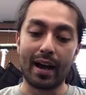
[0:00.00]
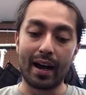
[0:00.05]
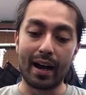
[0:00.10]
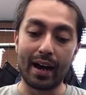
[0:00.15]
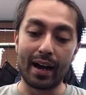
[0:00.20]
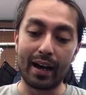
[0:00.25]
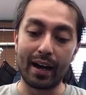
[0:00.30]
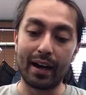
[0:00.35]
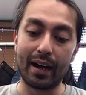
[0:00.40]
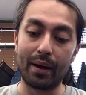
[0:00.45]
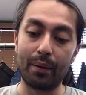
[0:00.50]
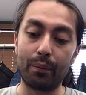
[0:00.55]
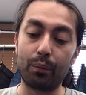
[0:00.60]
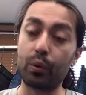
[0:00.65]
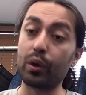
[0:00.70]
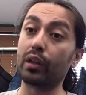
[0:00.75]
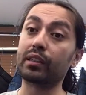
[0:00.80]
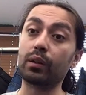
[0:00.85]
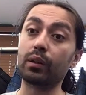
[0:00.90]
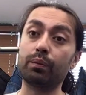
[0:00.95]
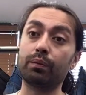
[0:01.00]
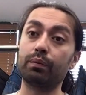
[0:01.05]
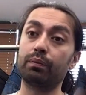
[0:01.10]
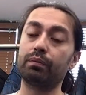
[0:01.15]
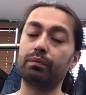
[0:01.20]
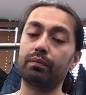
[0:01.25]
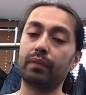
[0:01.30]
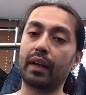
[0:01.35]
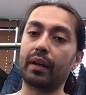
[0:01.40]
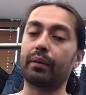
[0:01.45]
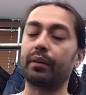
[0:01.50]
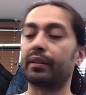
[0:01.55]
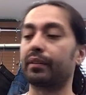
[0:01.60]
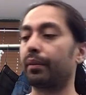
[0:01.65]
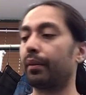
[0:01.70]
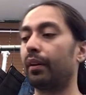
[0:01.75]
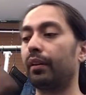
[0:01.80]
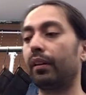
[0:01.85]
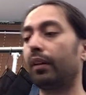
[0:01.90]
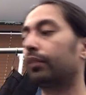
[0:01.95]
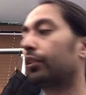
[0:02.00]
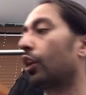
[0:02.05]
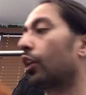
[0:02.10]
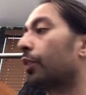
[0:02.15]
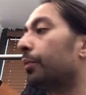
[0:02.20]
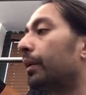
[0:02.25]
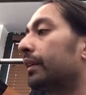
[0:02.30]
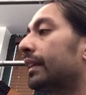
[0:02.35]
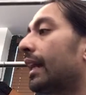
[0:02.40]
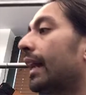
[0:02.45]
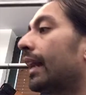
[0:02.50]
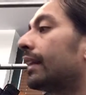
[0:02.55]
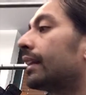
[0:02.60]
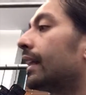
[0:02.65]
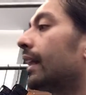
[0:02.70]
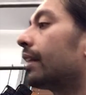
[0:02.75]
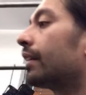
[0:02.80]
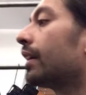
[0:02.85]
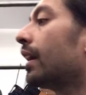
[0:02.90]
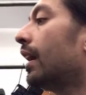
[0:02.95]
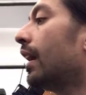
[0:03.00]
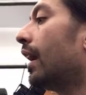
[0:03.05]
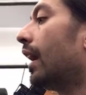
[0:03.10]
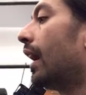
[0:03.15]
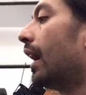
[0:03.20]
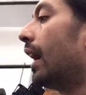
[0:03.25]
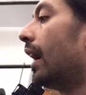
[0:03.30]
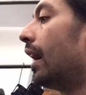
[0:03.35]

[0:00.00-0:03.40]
Uh, we also, anyways, I'll, I'll, talk about that at the end.